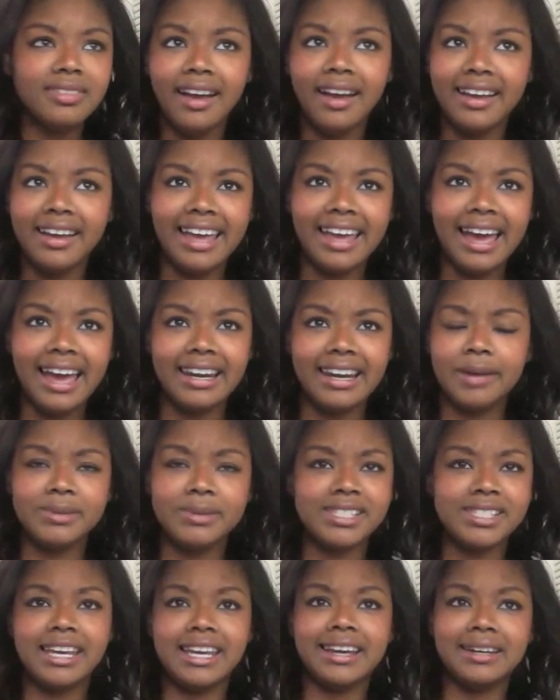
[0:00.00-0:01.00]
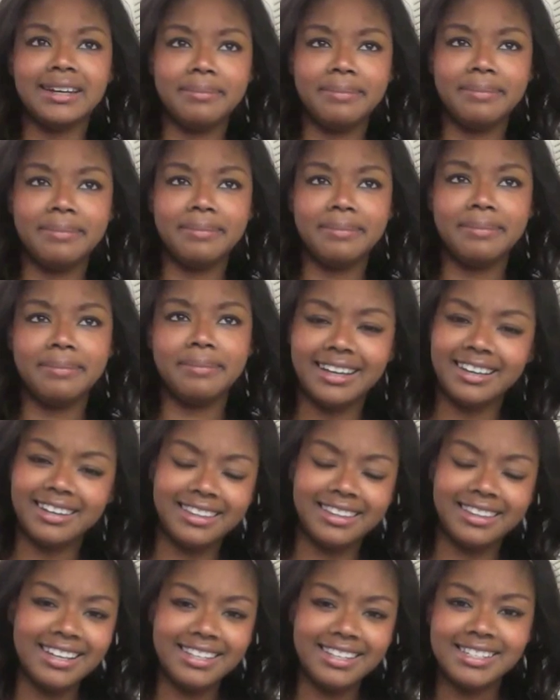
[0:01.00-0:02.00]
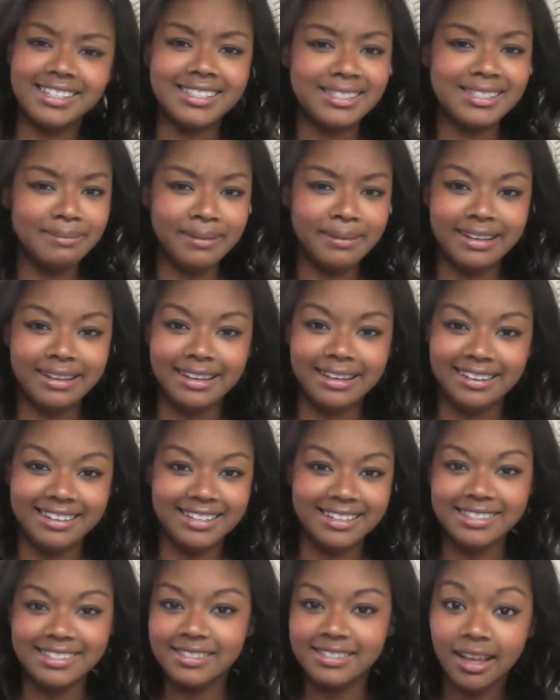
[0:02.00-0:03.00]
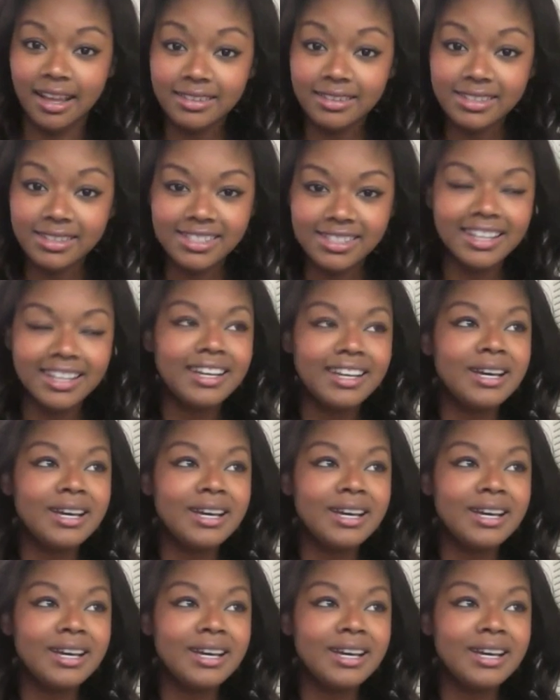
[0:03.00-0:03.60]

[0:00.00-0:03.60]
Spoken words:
Again, I was taken aback, like, that doesn't make any sense.